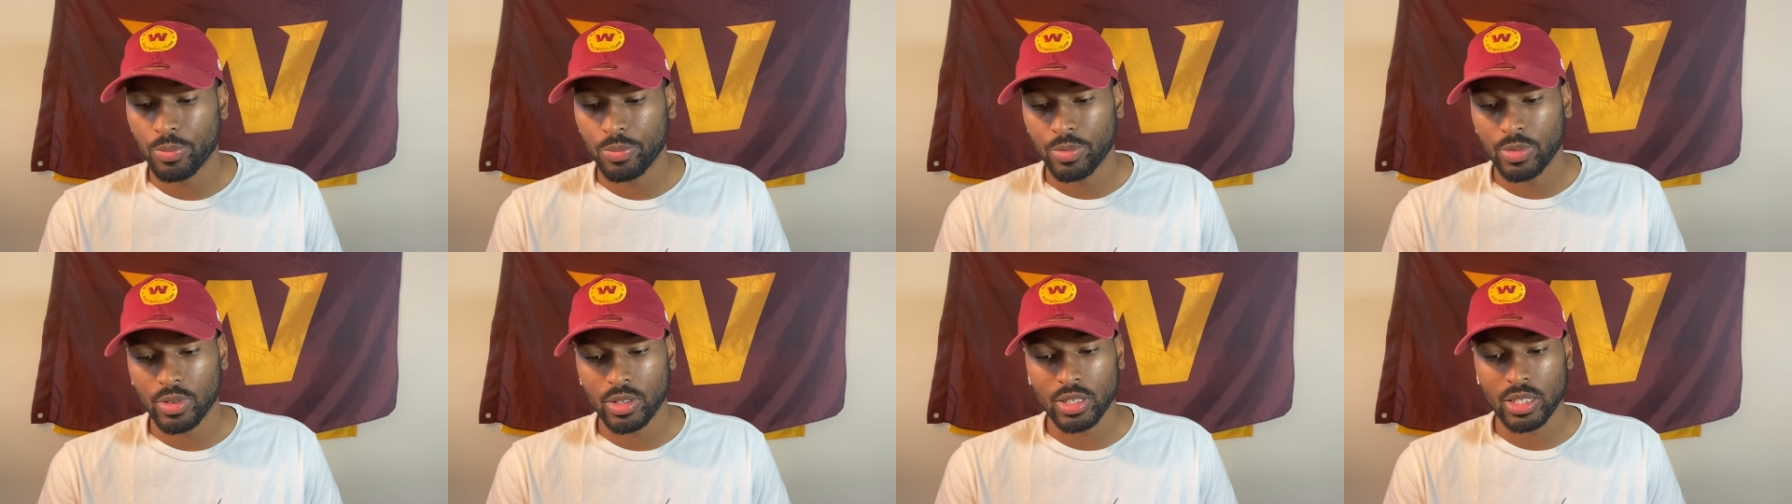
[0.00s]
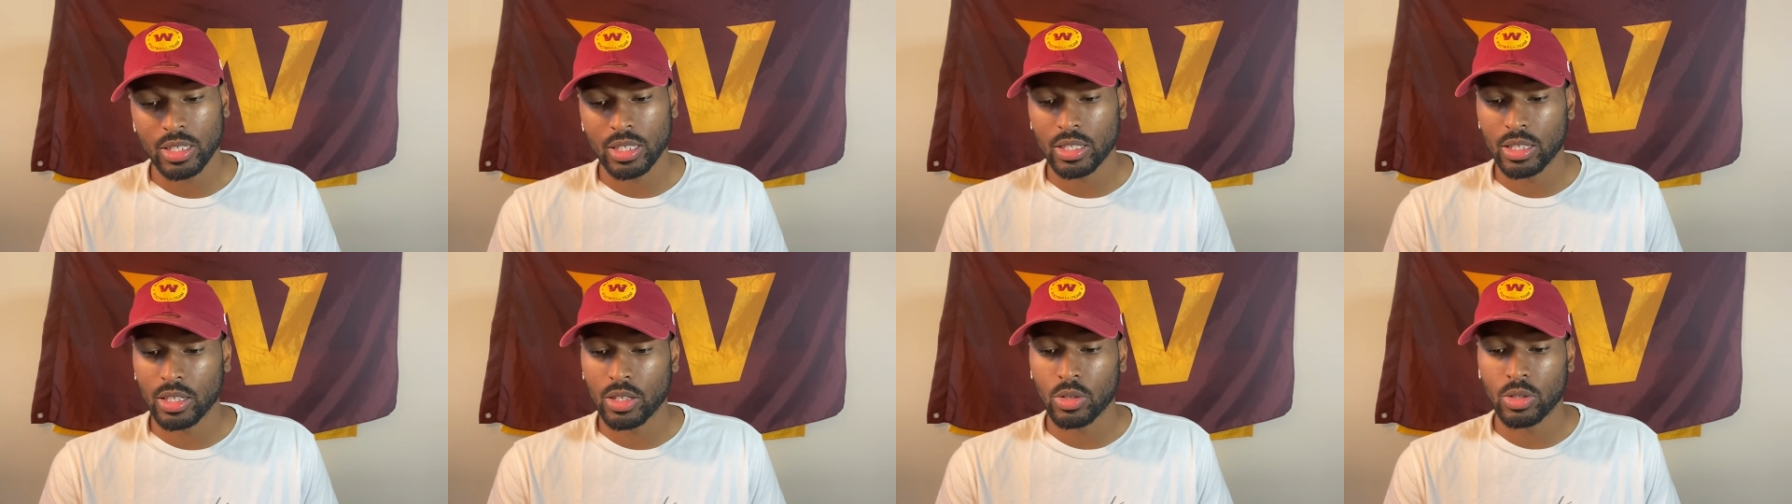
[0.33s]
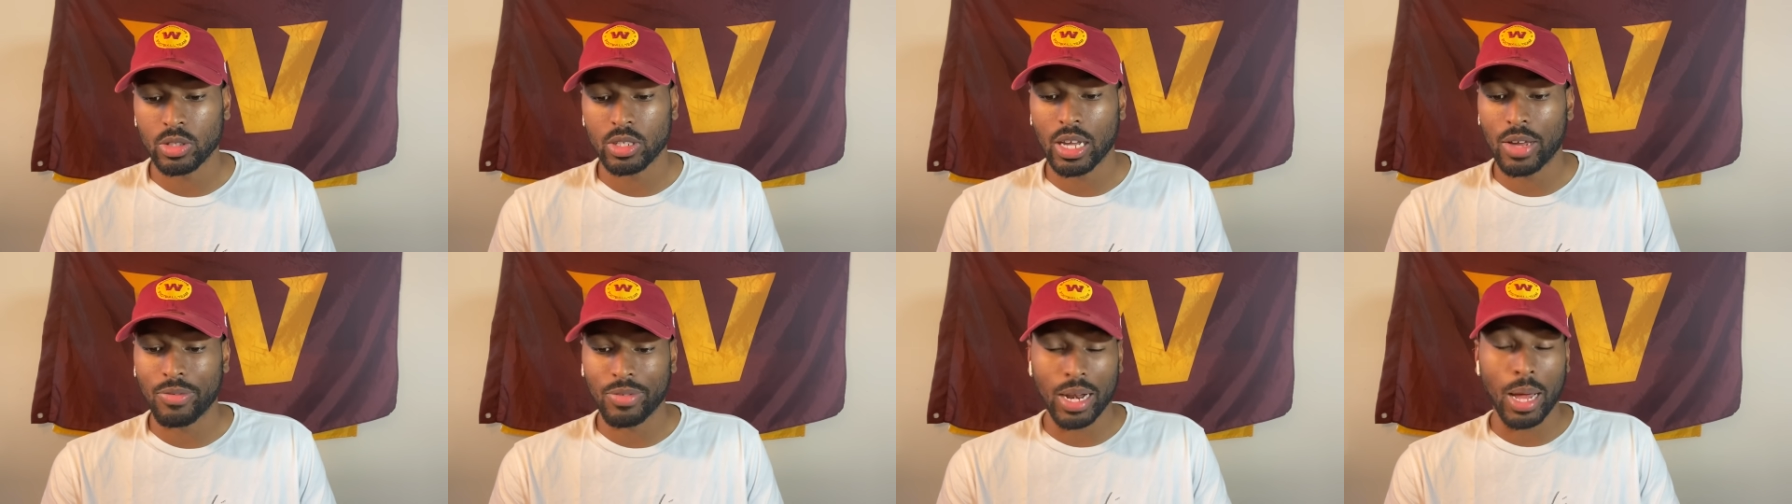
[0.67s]
It gets a little
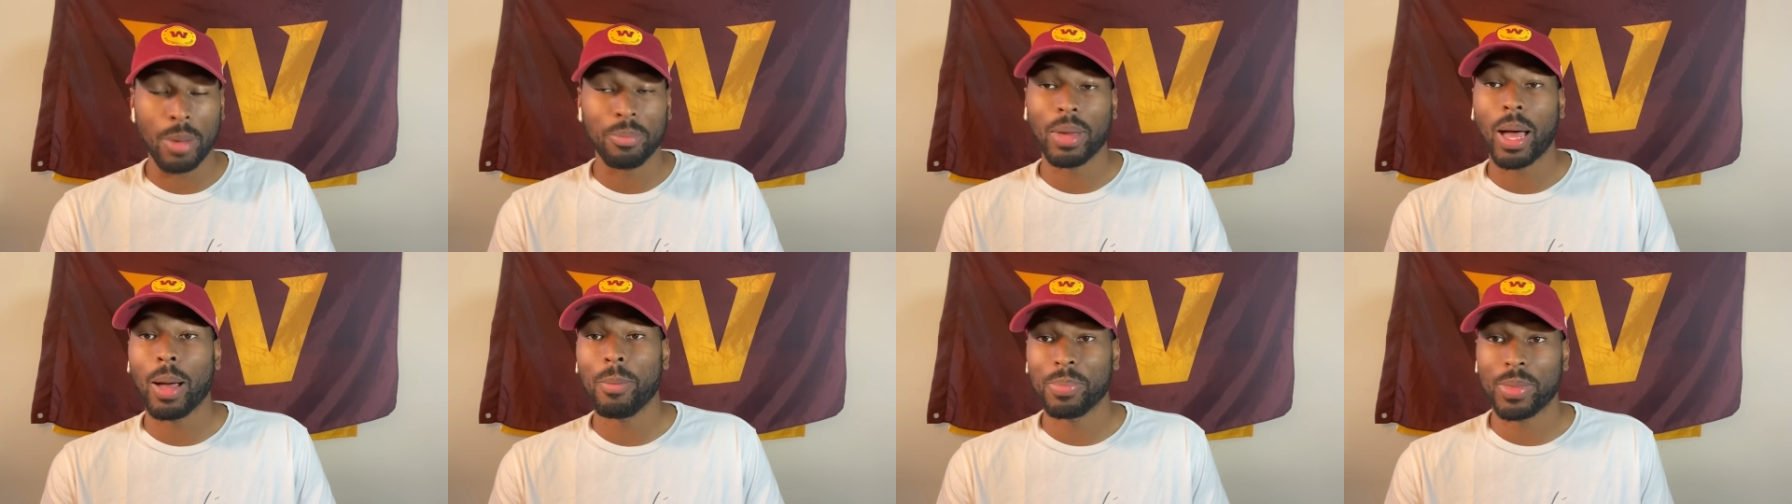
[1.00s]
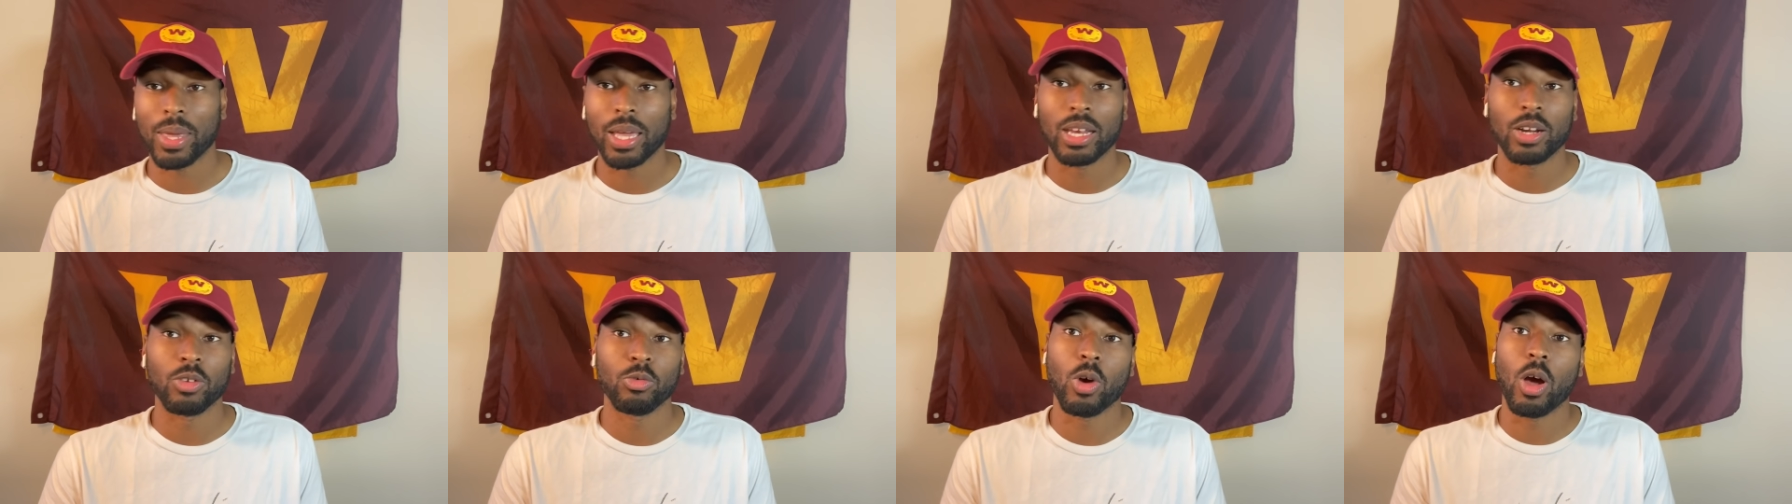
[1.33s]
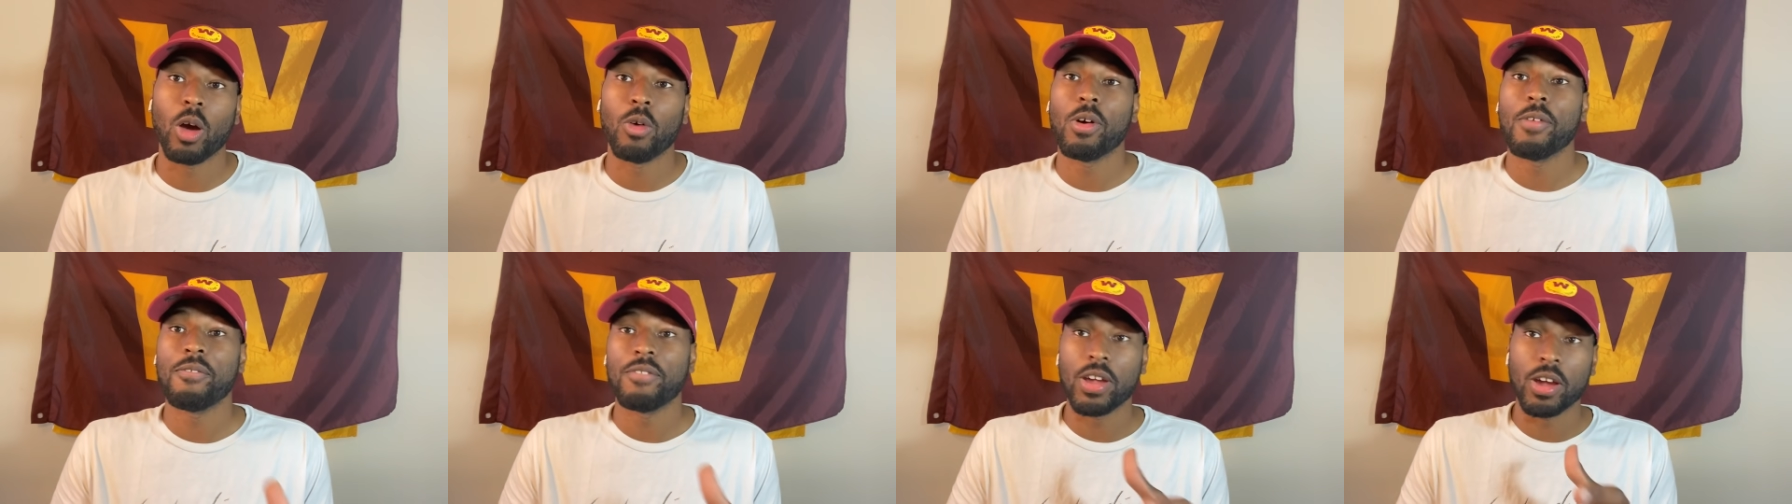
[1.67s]
tough, and I'm thinking of
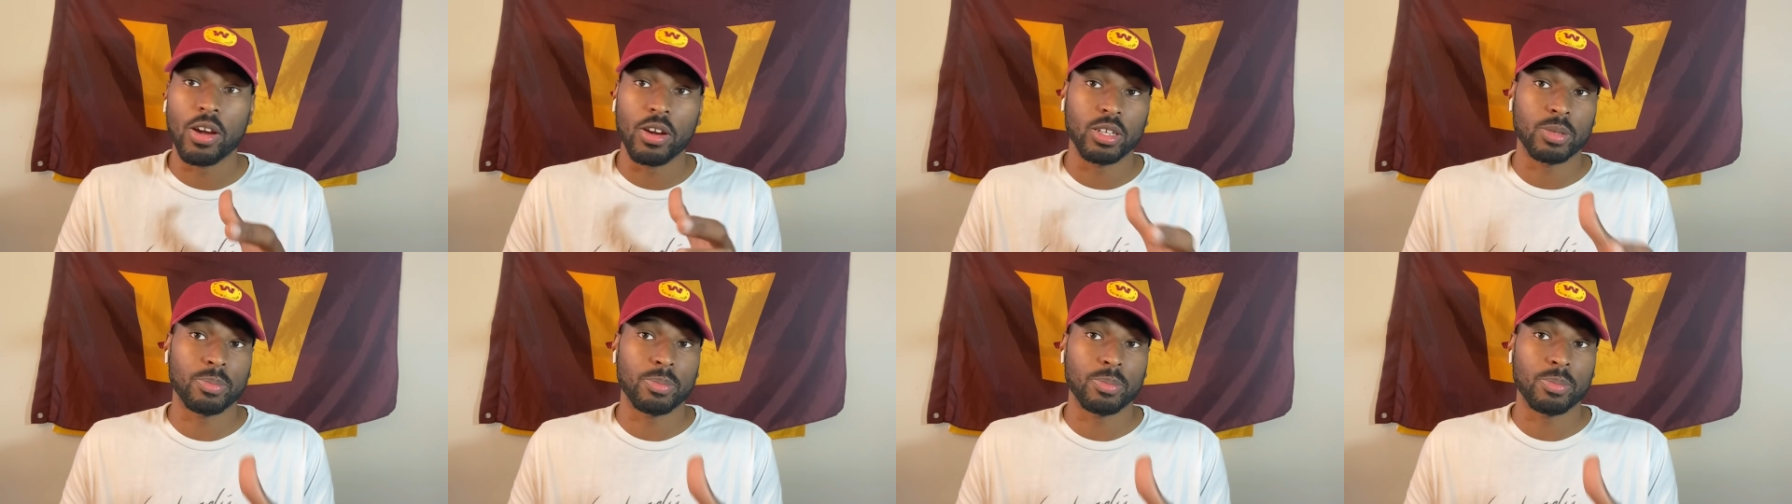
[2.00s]
Ron Rivera's